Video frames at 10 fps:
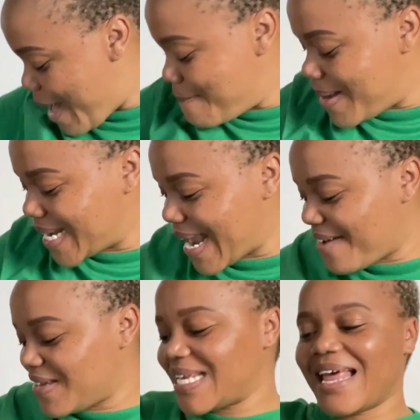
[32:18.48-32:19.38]
But
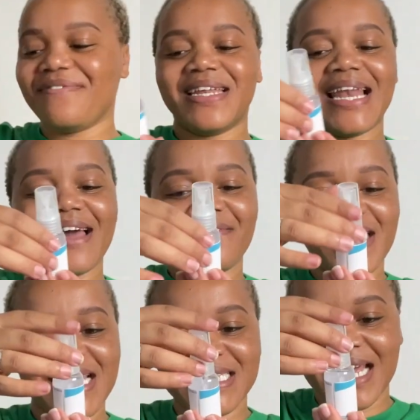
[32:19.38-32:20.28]
love it, love it, love
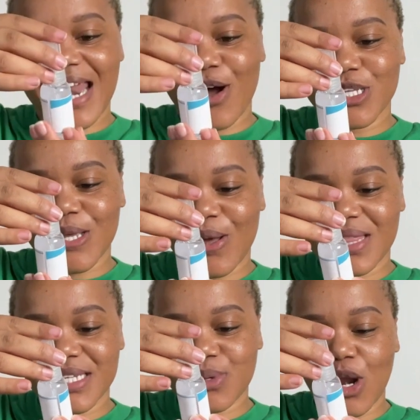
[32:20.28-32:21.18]
it. And I also
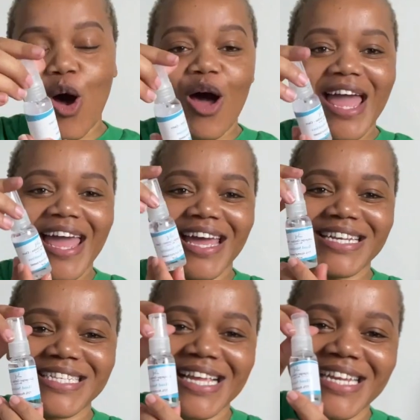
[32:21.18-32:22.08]
got this one. Oh, a
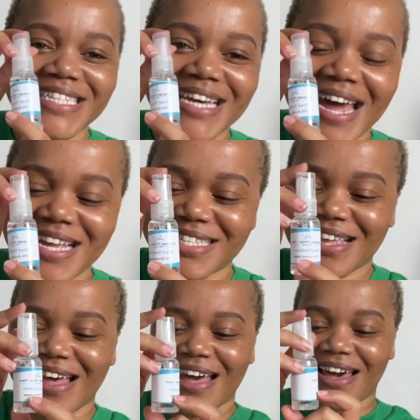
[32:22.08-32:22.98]
hand
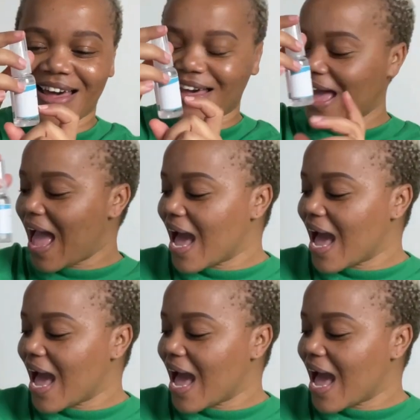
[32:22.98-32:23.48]
sanitizer.